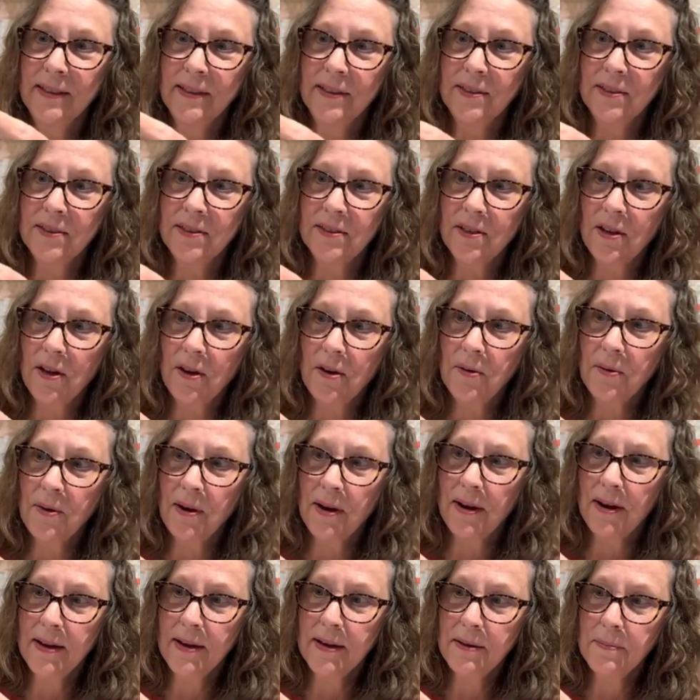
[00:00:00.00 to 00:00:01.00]
So
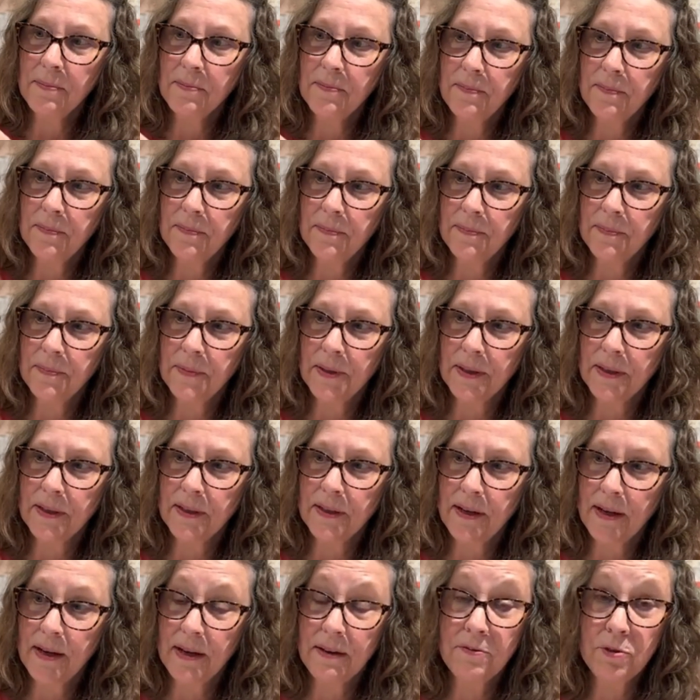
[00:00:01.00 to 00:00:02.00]
I
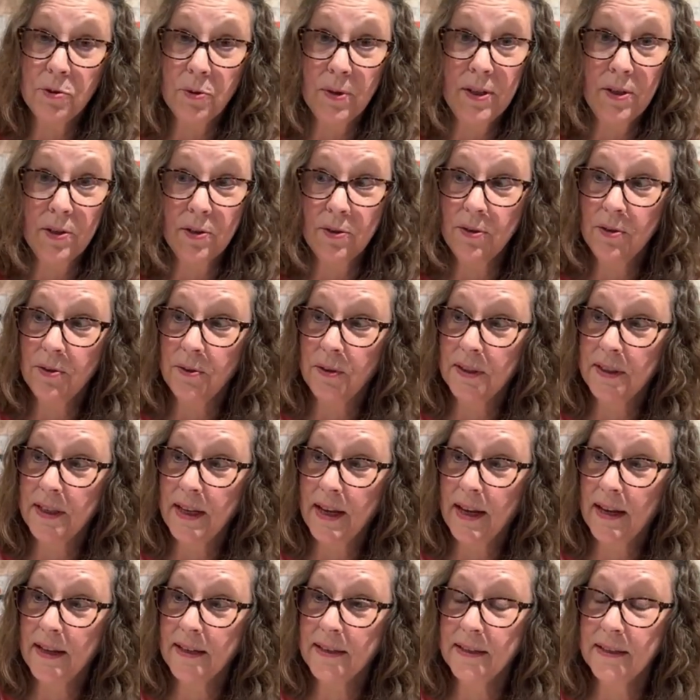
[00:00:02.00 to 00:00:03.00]
have joined her on
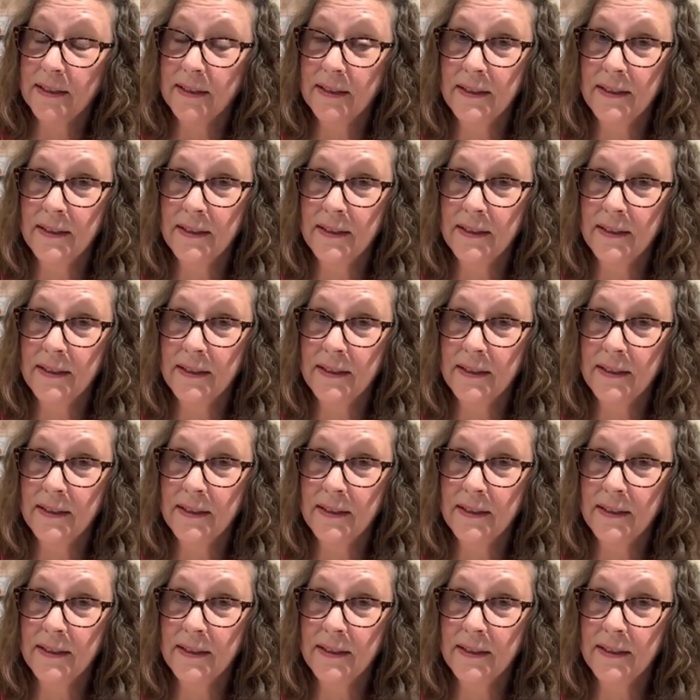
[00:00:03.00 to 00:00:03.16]
that.